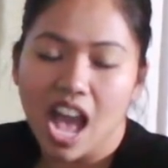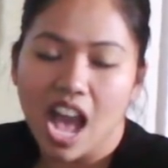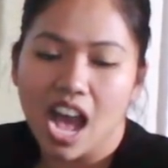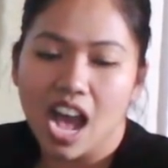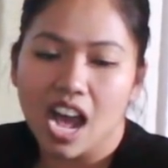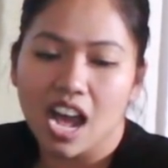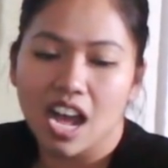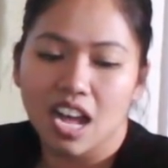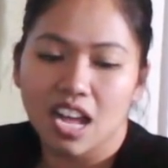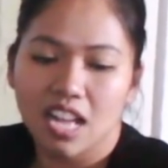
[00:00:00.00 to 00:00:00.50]

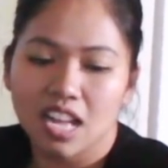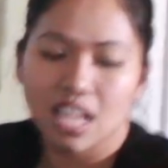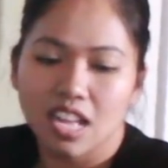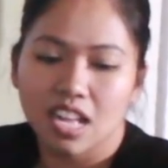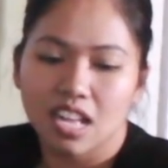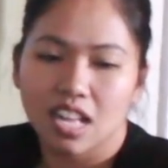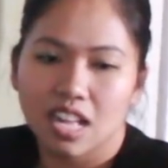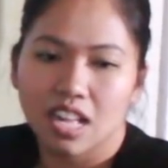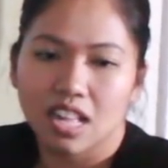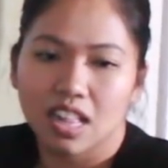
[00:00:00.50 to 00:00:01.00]
yeah.
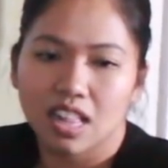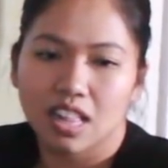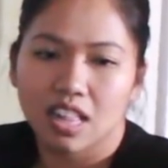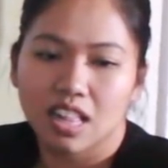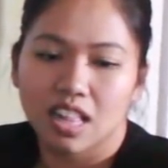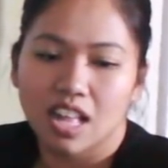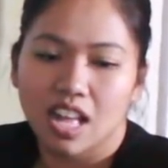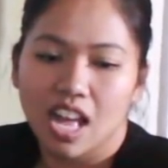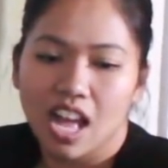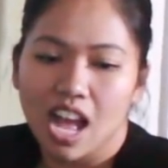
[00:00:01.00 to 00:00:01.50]

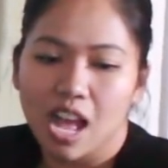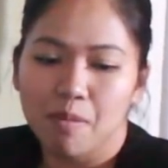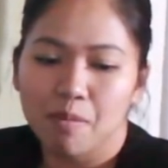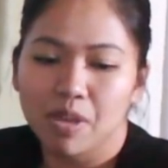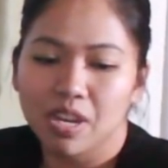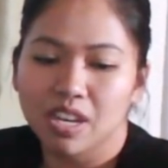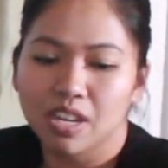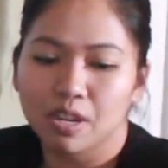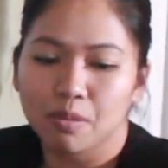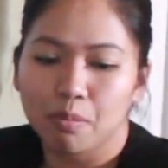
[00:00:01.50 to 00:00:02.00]
I
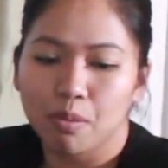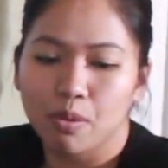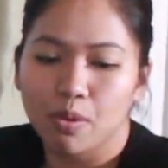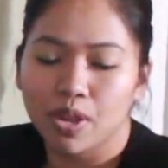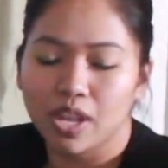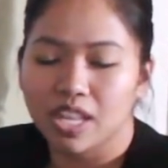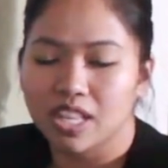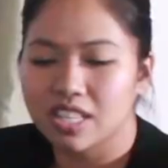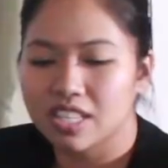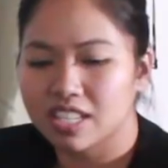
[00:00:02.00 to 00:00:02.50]
made it a
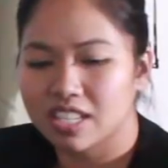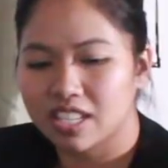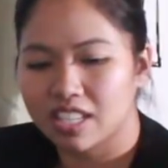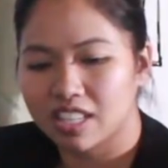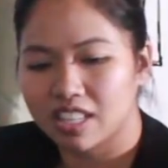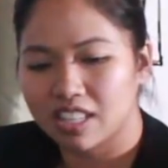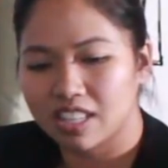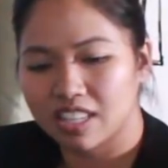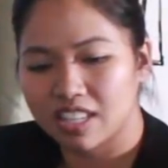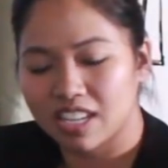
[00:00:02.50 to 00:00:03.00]
point
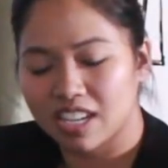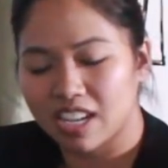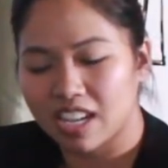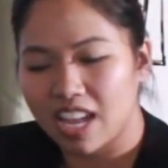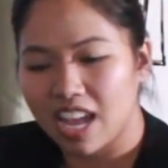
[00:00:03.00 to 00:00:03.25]
to